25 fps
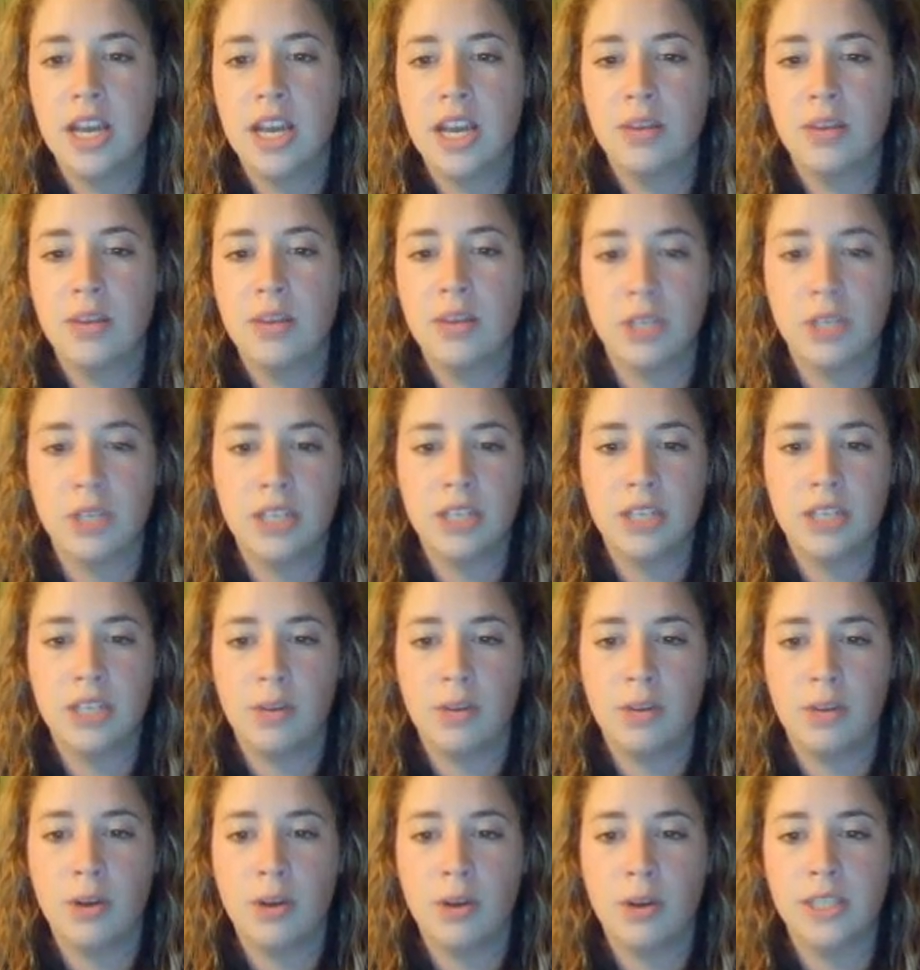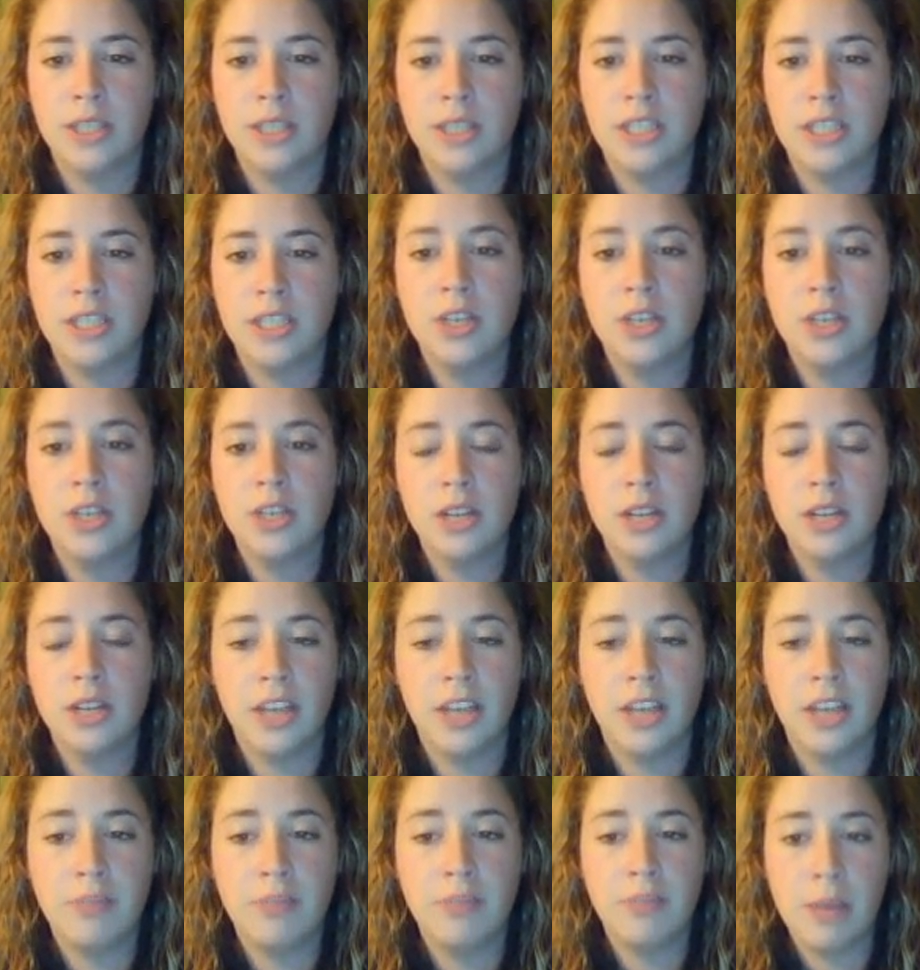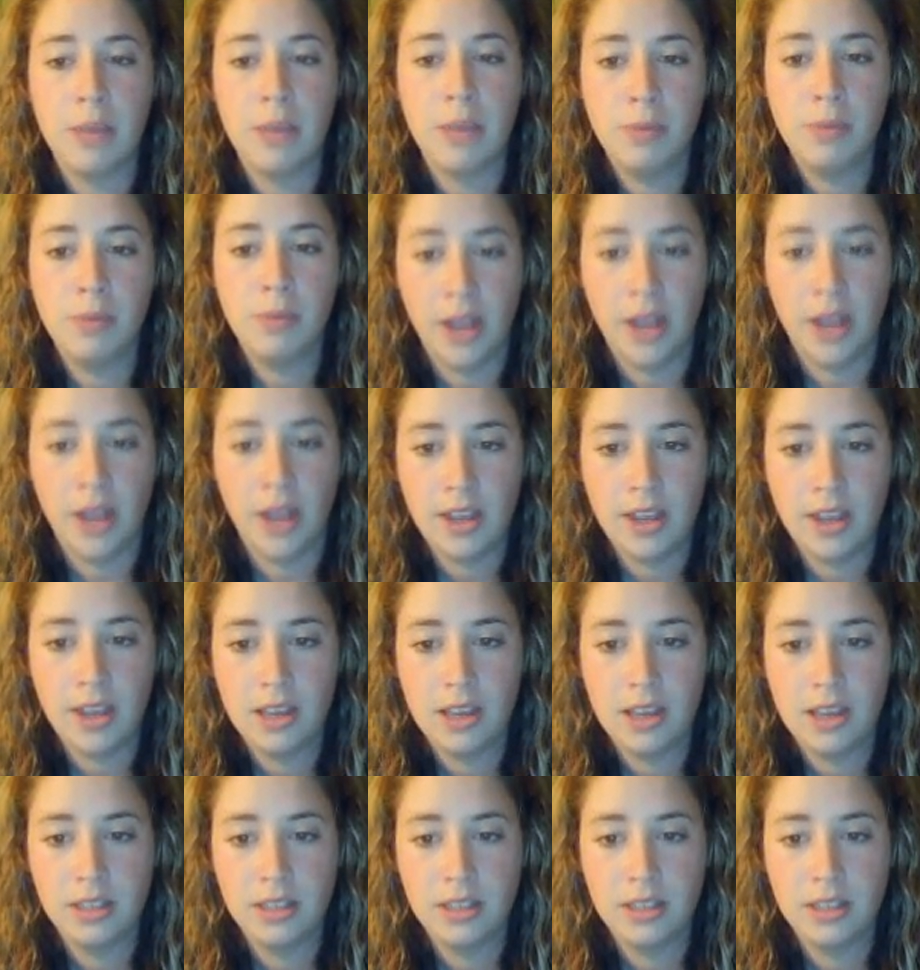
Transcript: which is 0, it says student left paper blank,